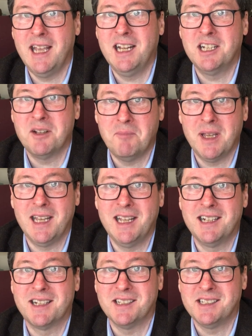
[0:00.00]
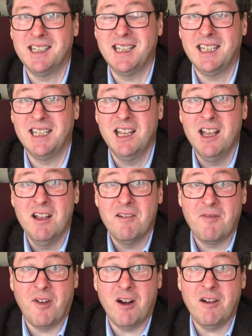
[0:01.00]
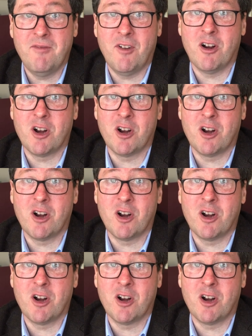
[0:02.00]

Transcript: A to B to C far